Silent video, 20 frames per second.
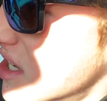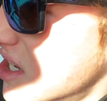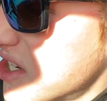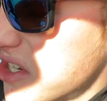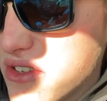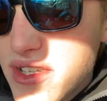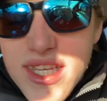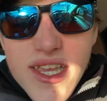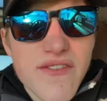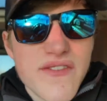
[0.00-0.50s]

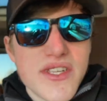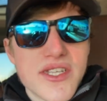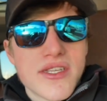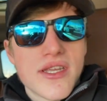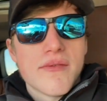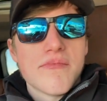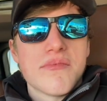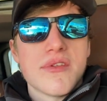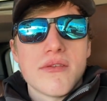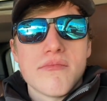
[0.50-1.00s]

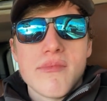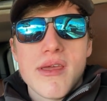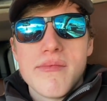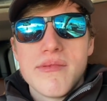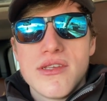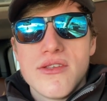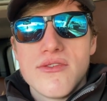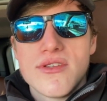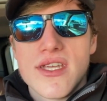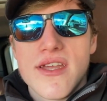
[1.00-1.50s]
$2.70-something,
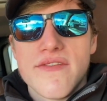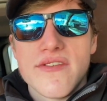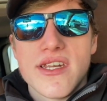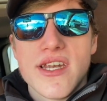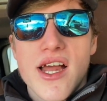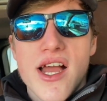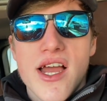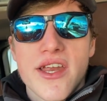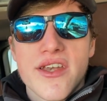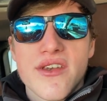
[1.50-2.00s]
maybe
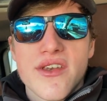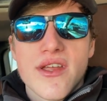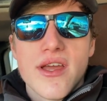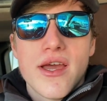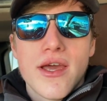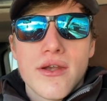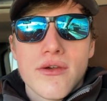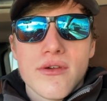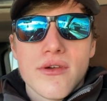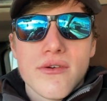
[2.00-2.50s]
$2.79.
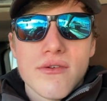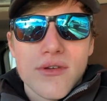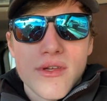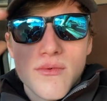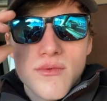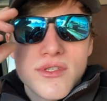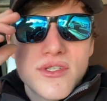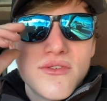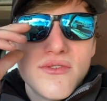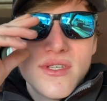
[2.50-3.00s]
I don't know. It
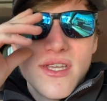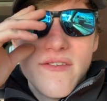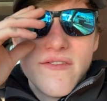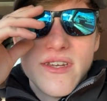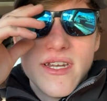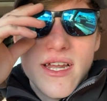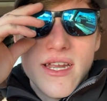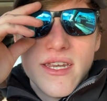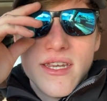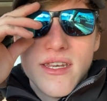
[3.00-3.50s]
was
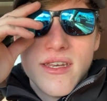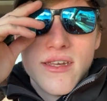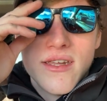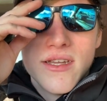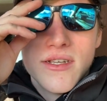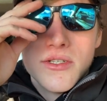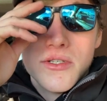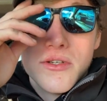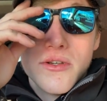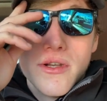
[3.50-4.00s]
$2.79
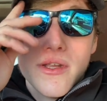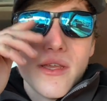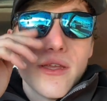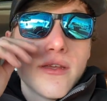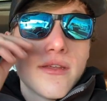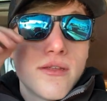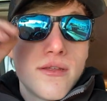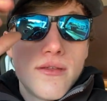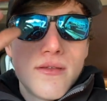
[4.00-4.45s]
yesterday.